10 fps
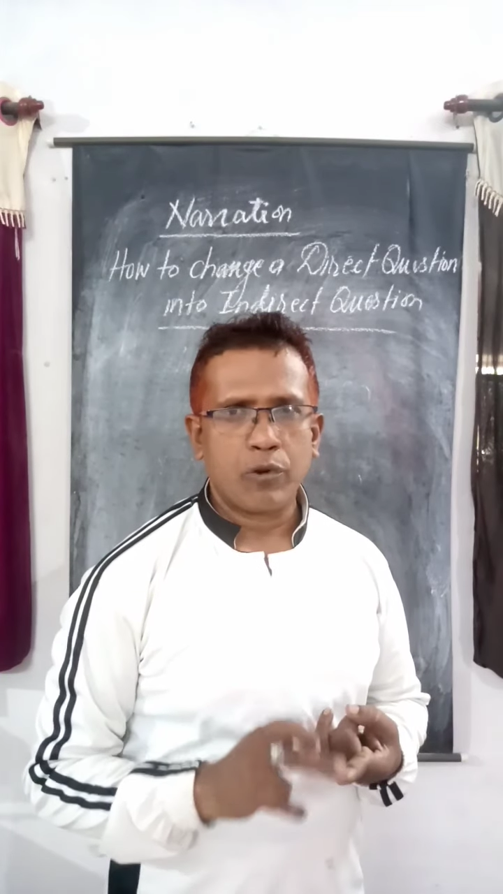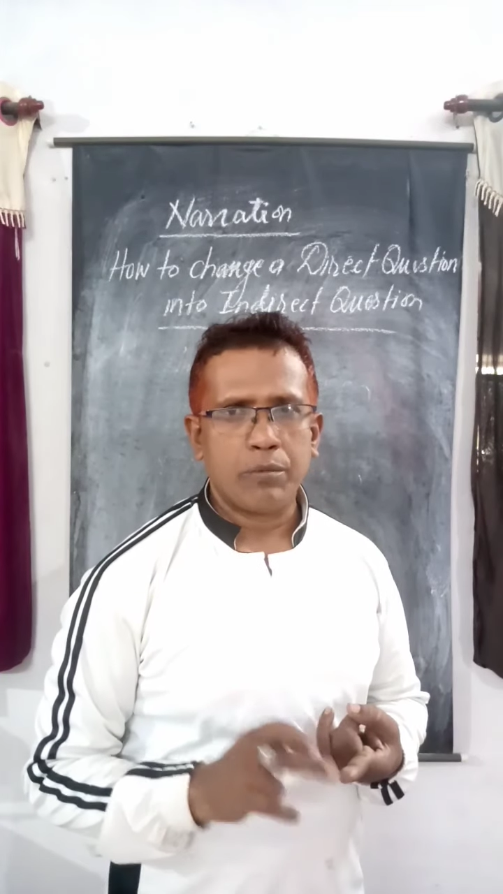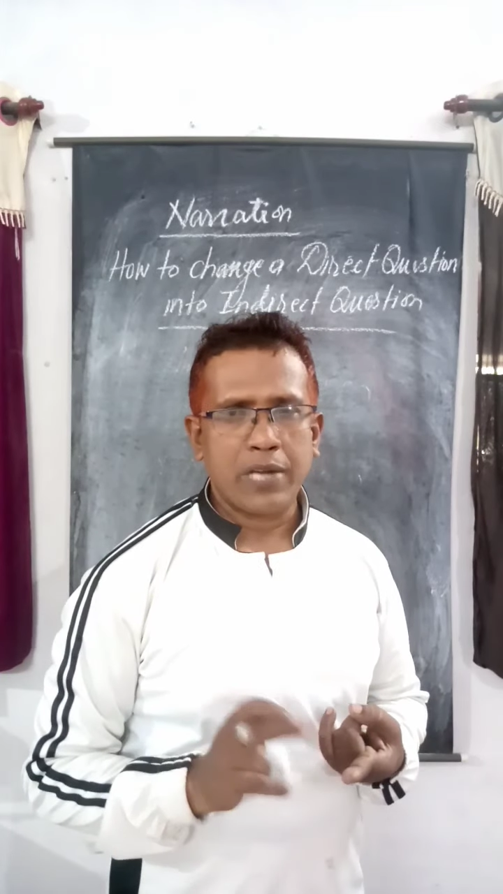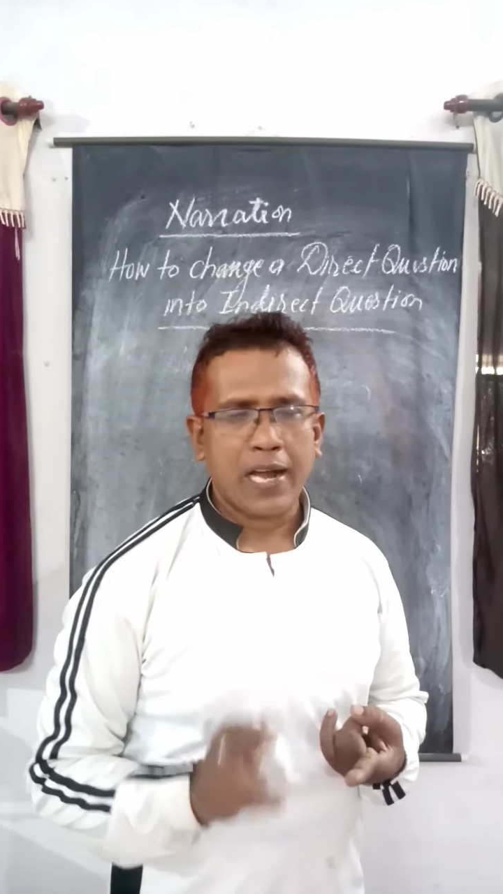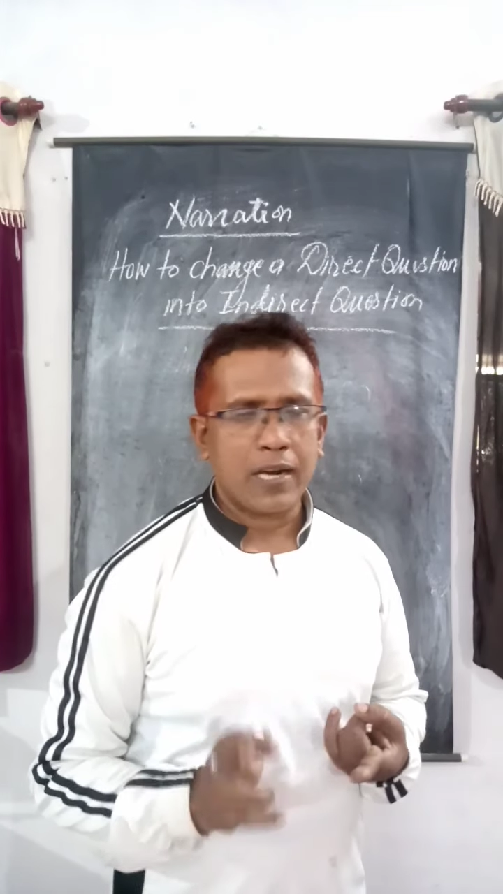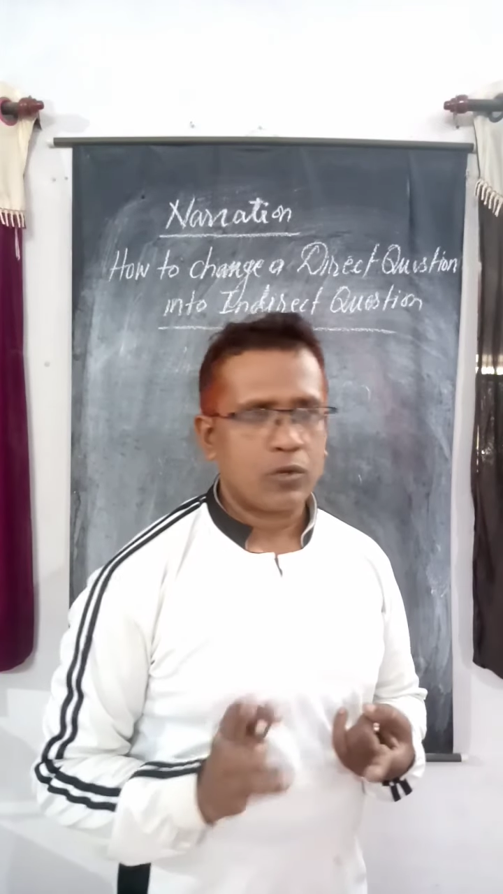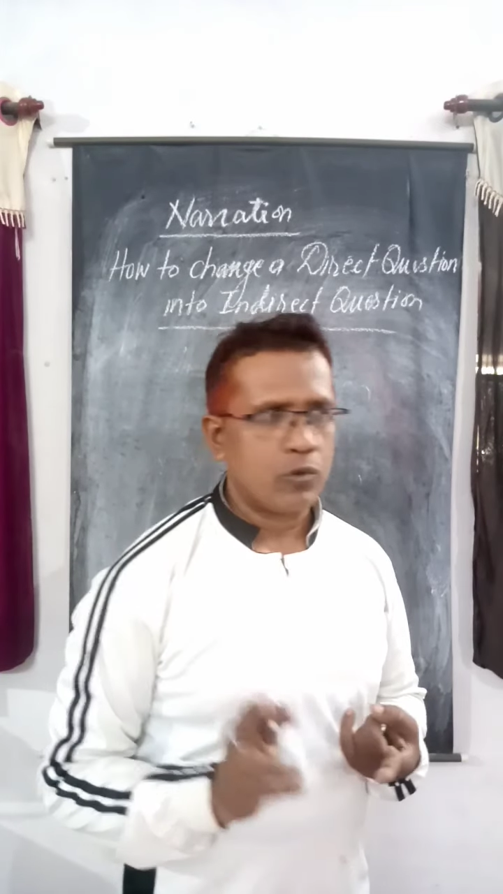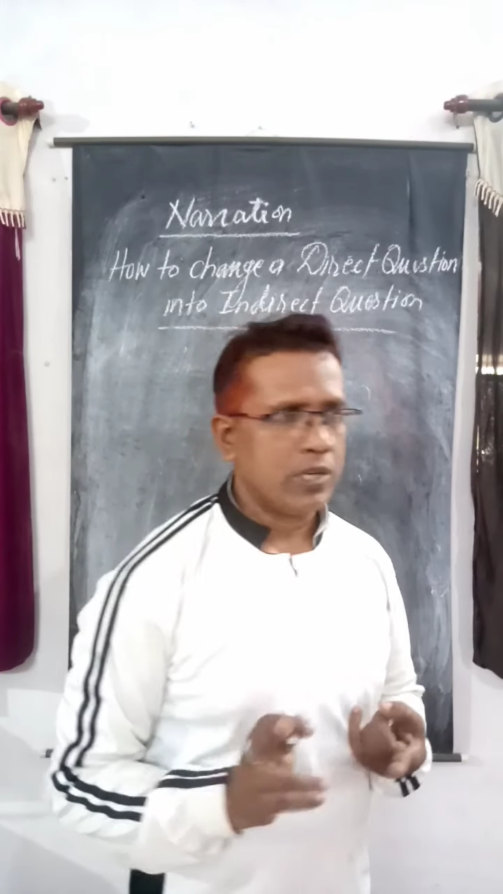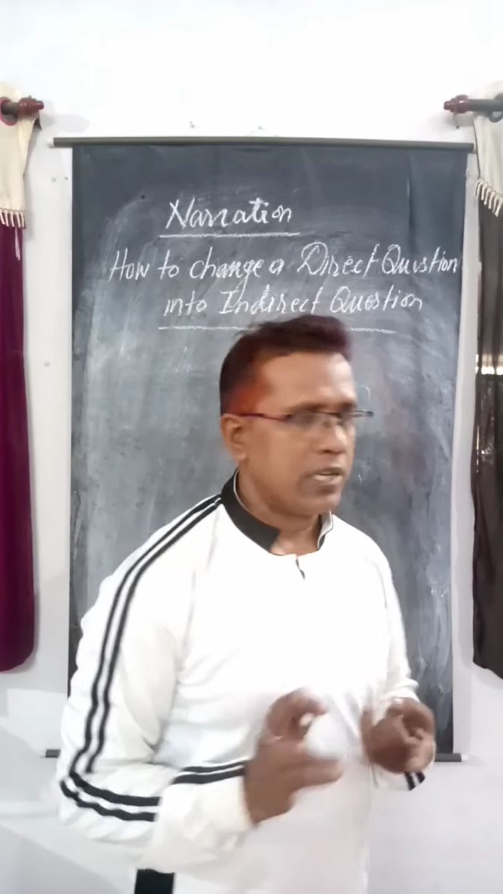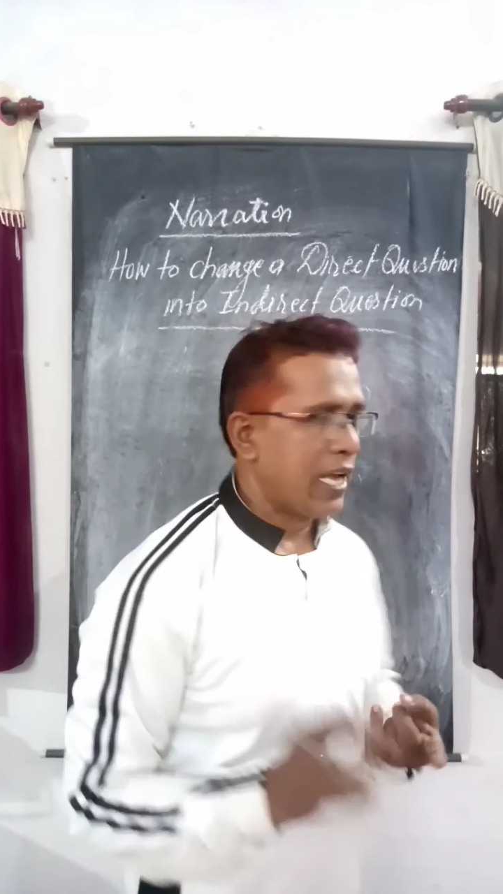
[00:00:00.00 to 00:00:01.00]
from direct
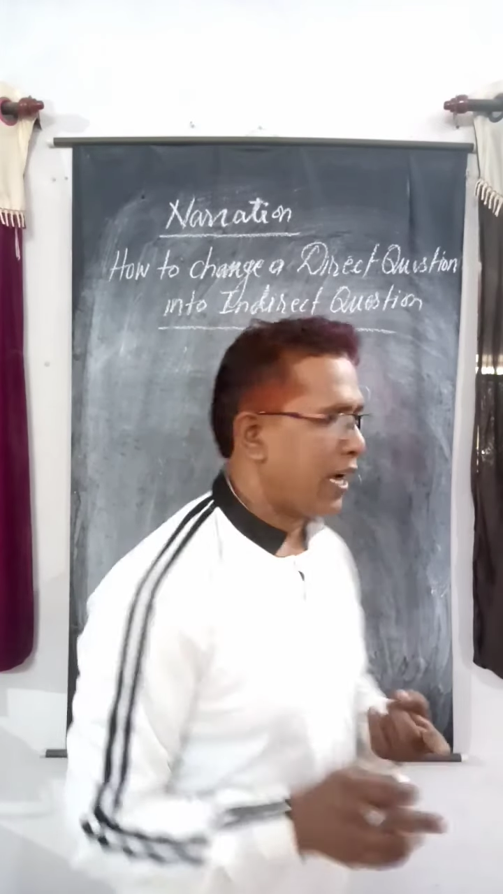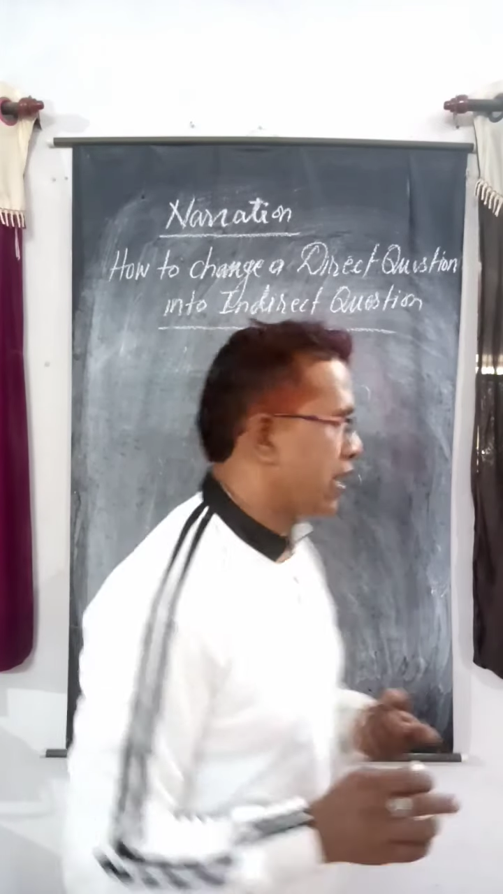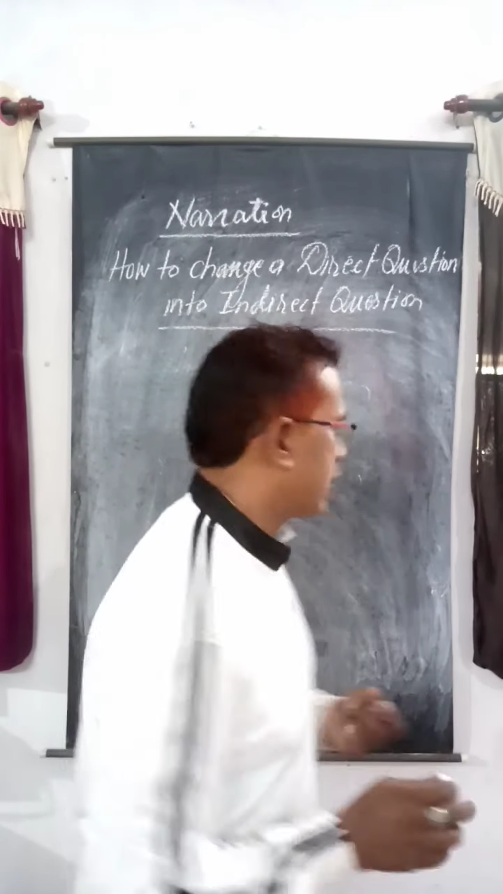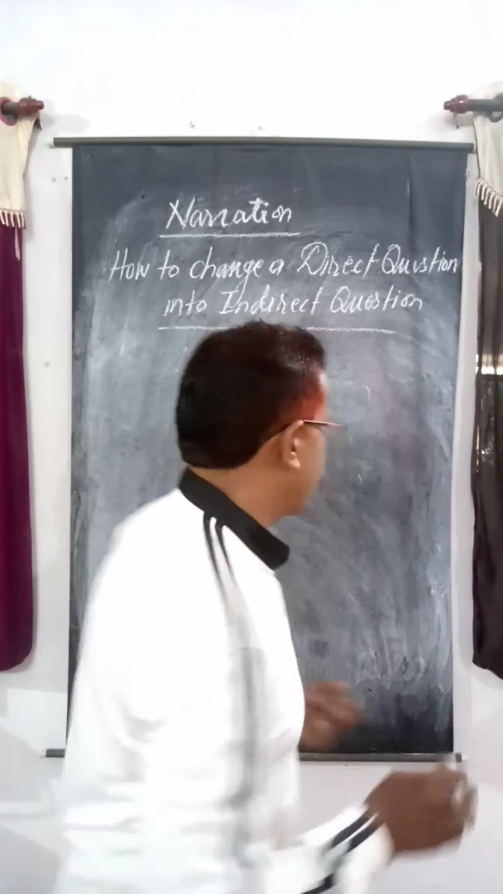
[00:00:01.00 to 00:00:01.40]
to indirect.